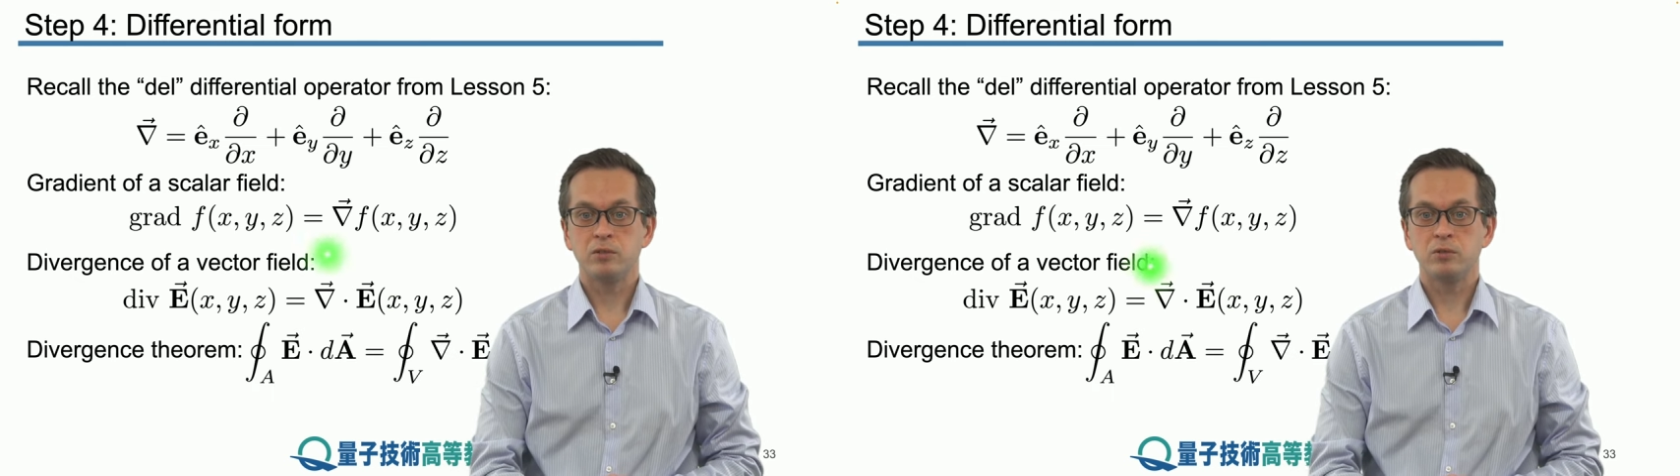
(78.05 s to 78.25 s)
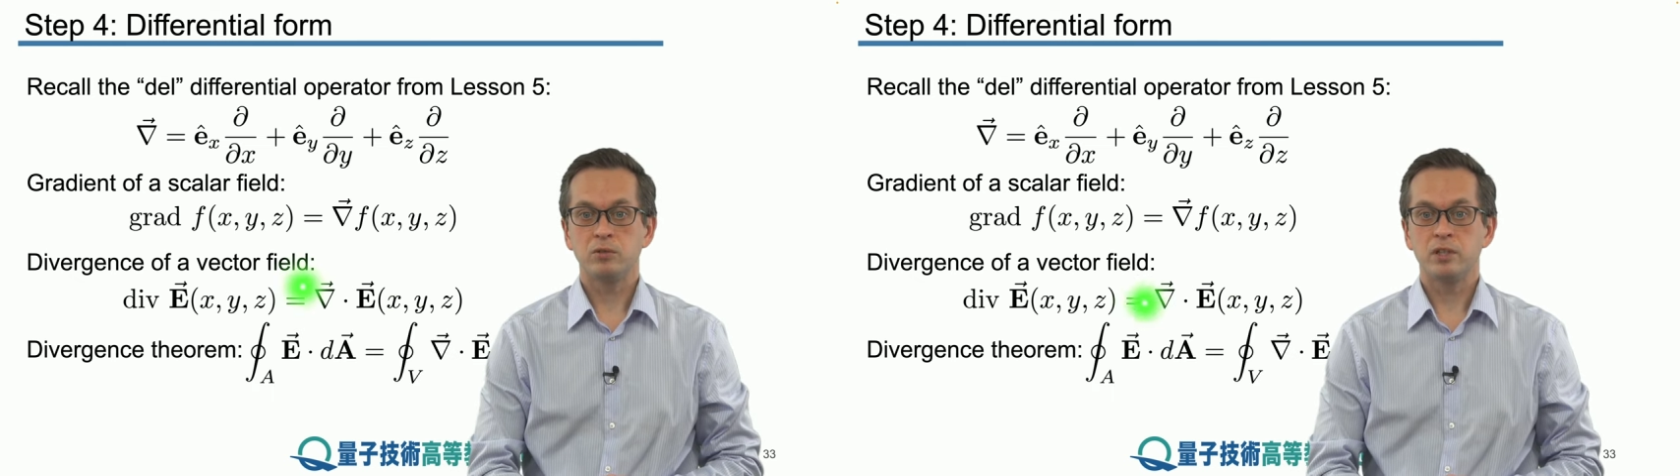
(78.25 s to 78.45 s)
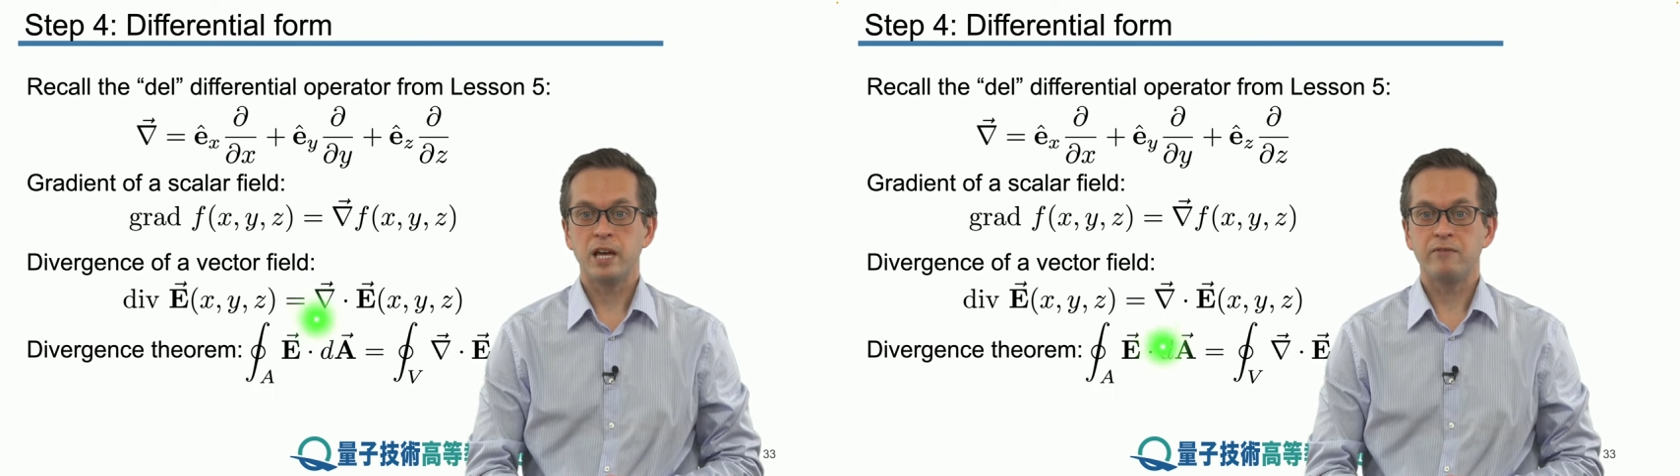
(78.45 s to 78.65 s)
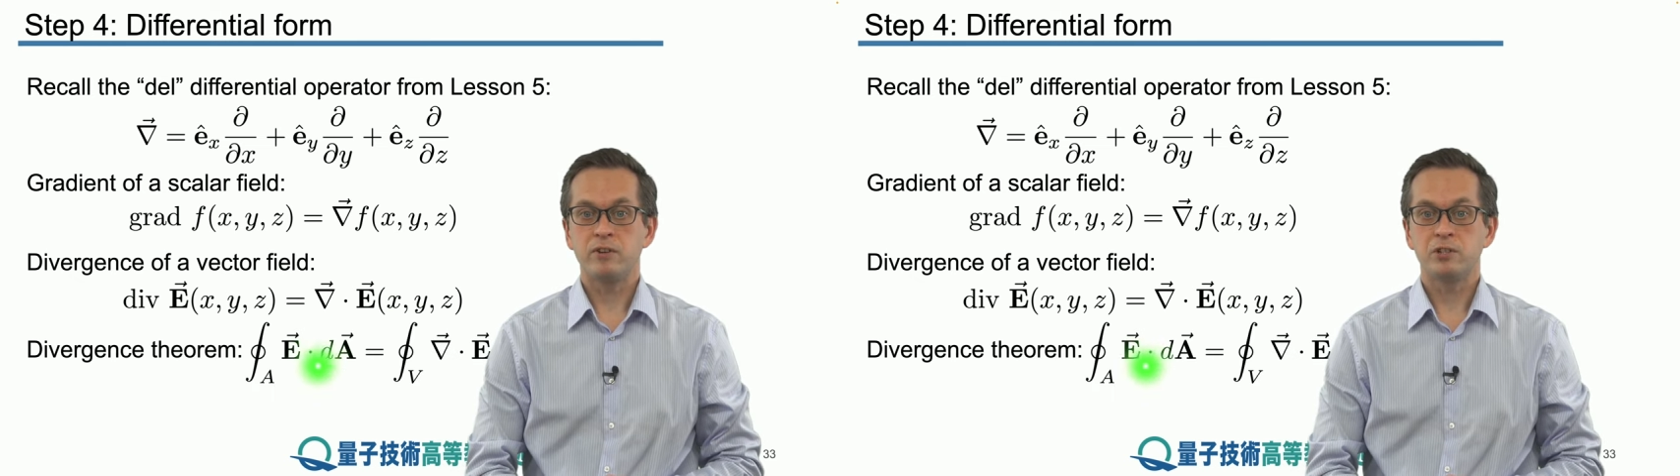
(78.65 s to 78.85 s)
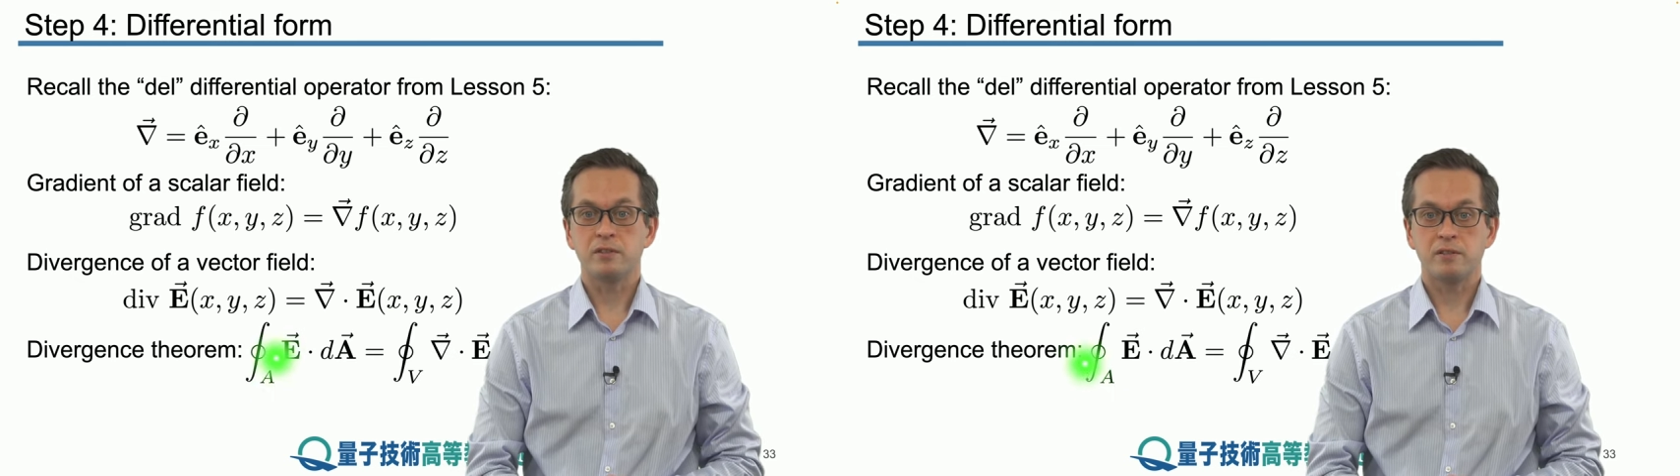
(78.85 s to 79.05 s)
to the
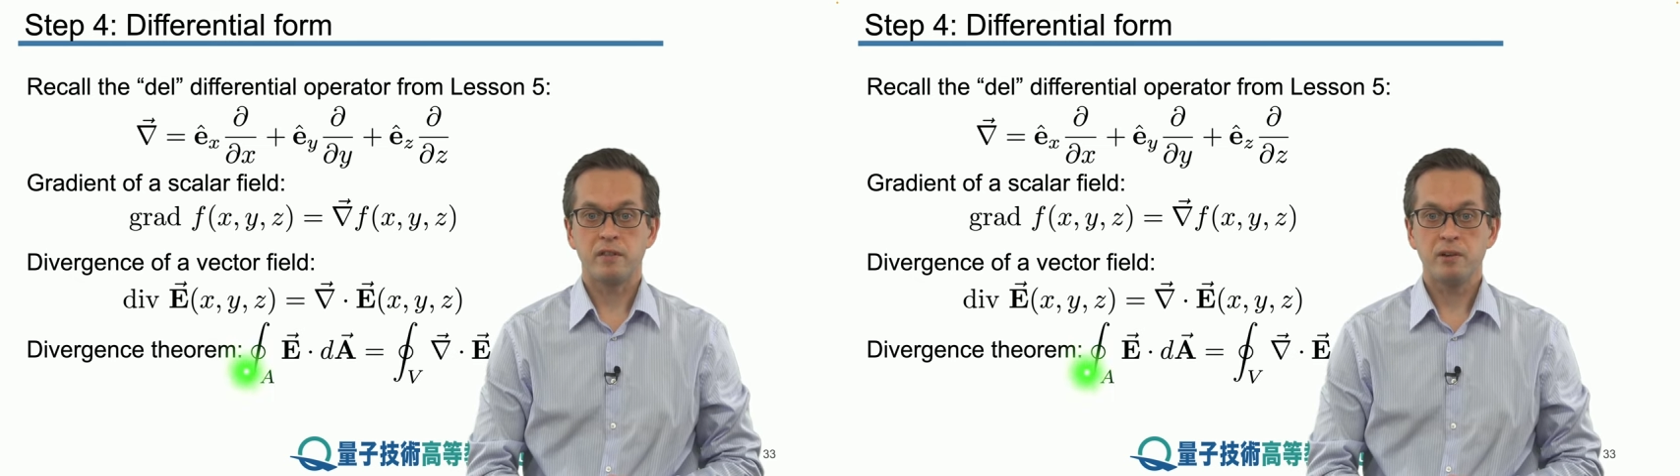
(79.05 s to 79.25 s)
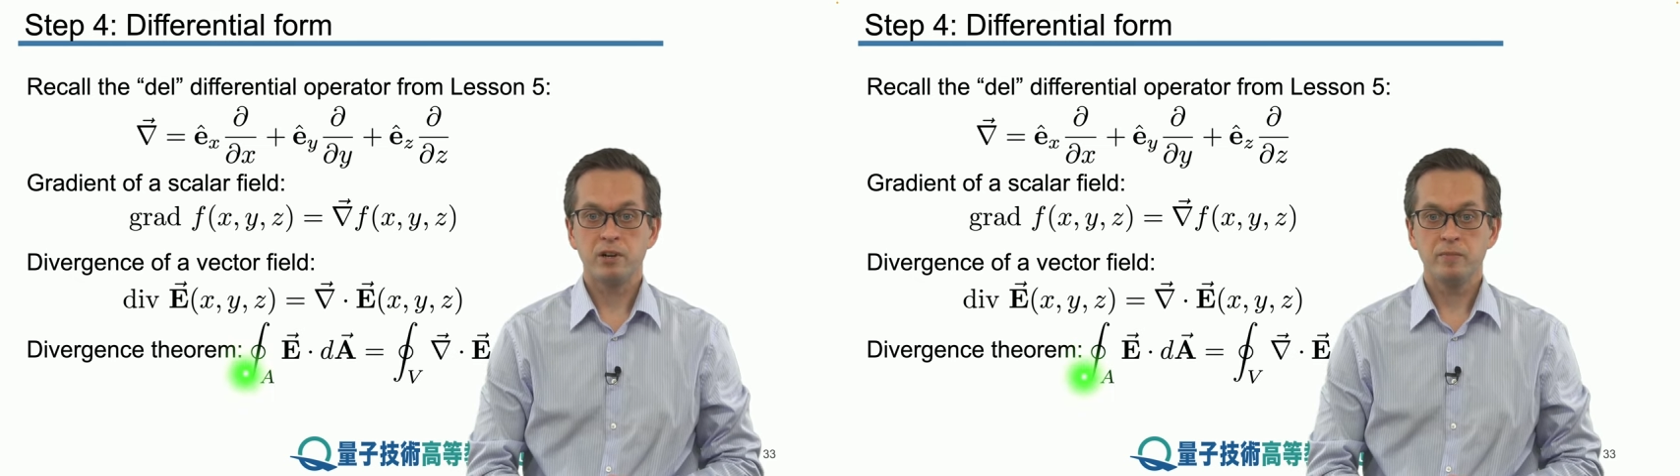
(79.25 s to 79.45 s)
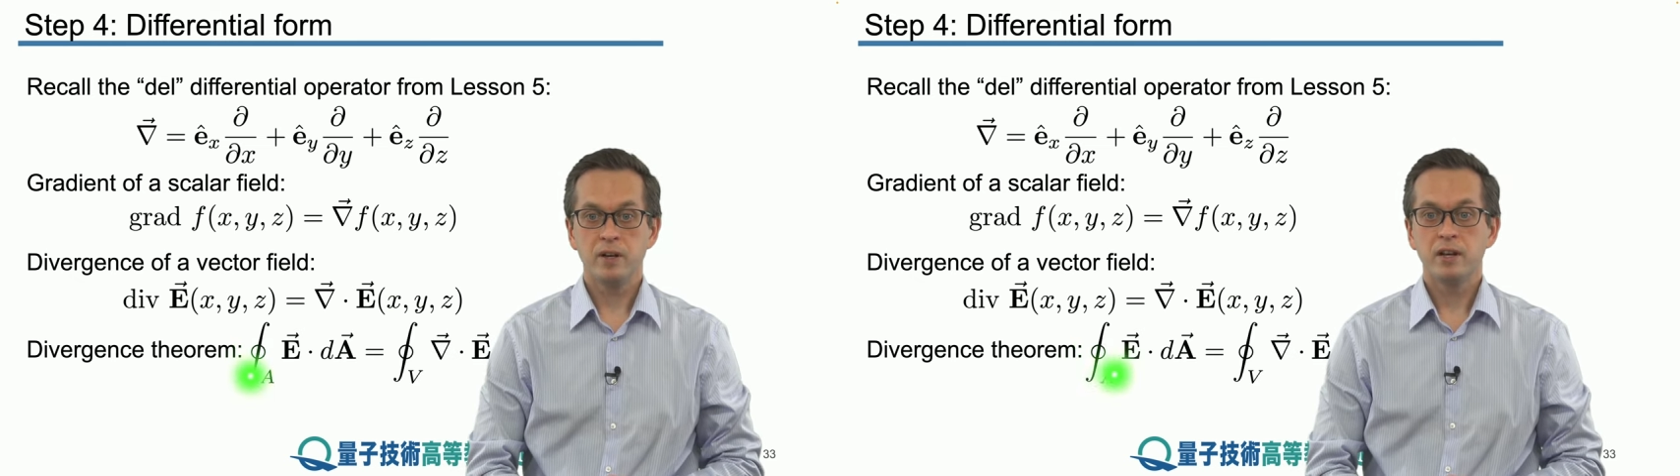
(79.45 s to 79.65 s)
divergence theorem